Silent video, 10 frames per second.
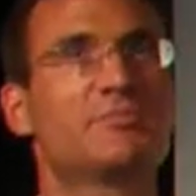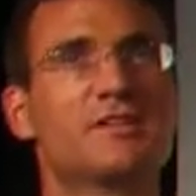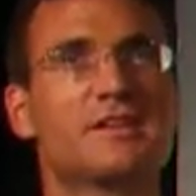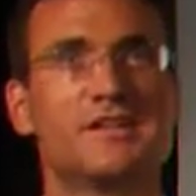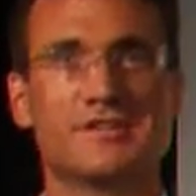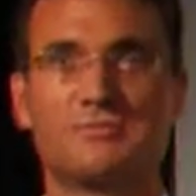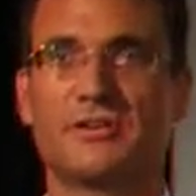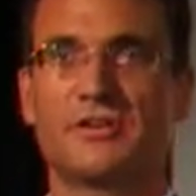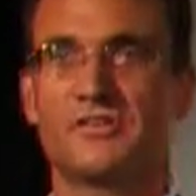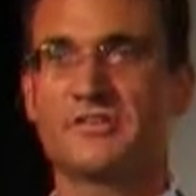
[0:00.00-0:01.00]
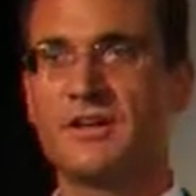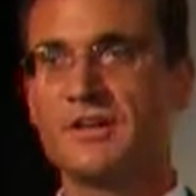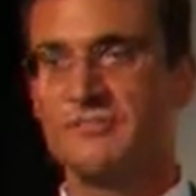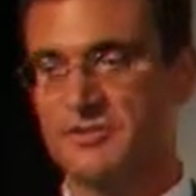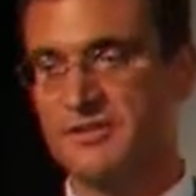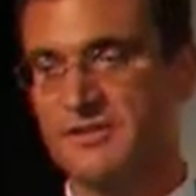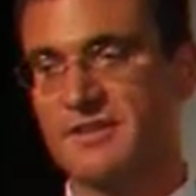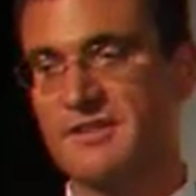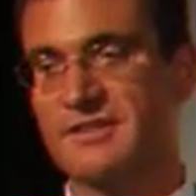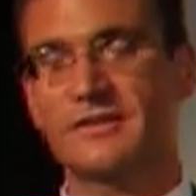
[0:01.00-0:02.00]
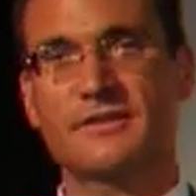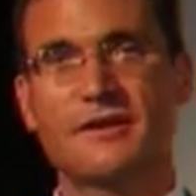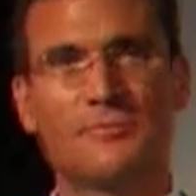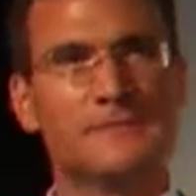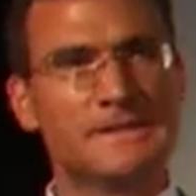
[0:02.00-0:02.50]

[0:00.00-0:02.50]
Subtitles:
mobility experience for using these on the go.